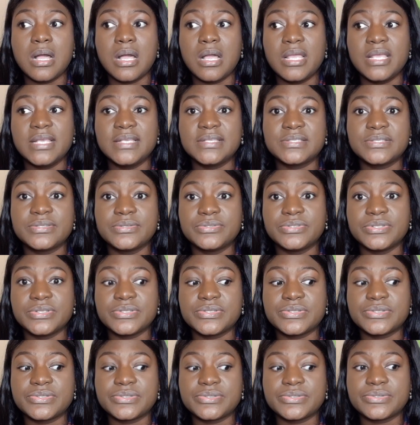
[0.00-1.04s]
is to
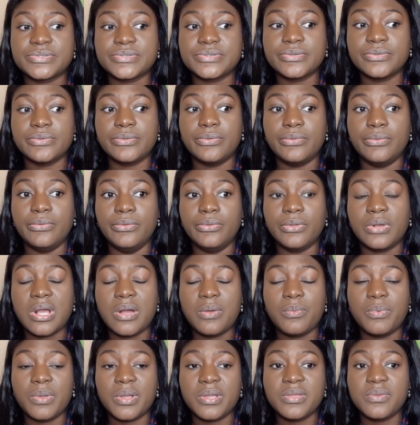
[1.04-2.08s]
just look
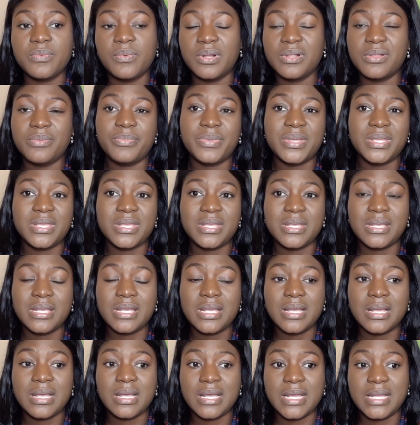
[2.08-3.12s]
at where you want to be
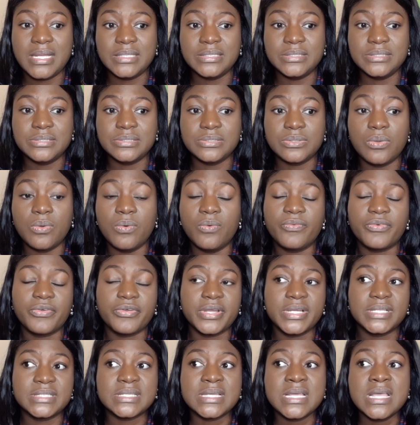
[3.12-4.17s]
and go for
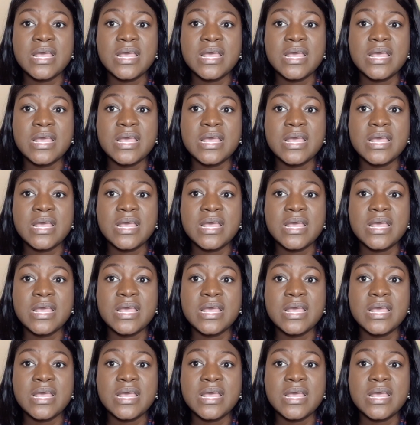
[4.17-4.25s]
it.